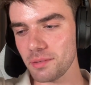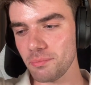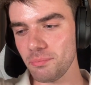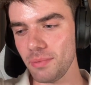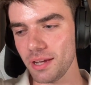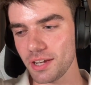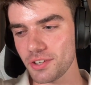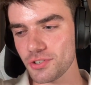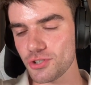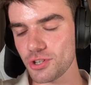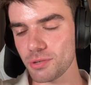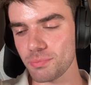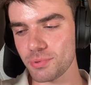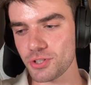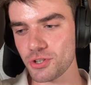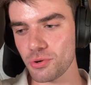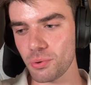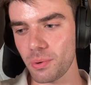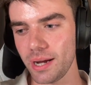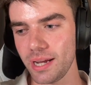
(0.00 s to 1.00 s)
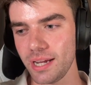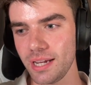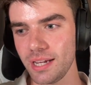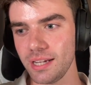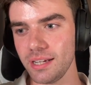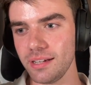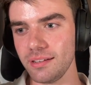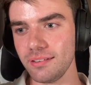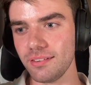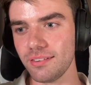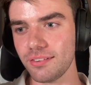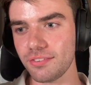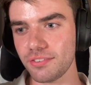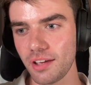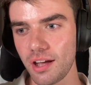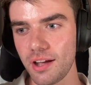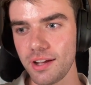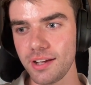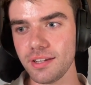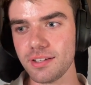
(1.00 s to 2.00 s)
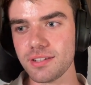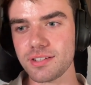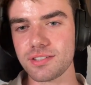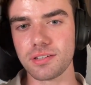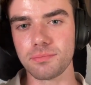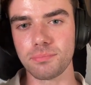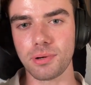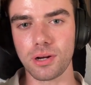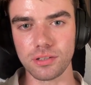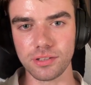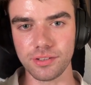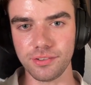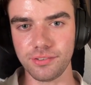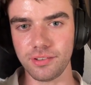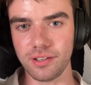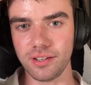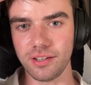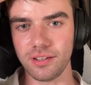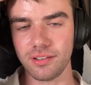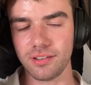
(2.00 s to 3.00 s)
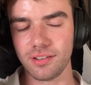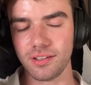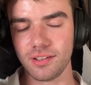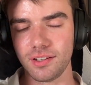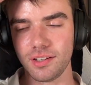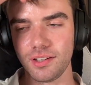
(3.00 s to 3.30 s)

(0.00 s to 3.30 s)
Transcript: like a mixture between science and policy.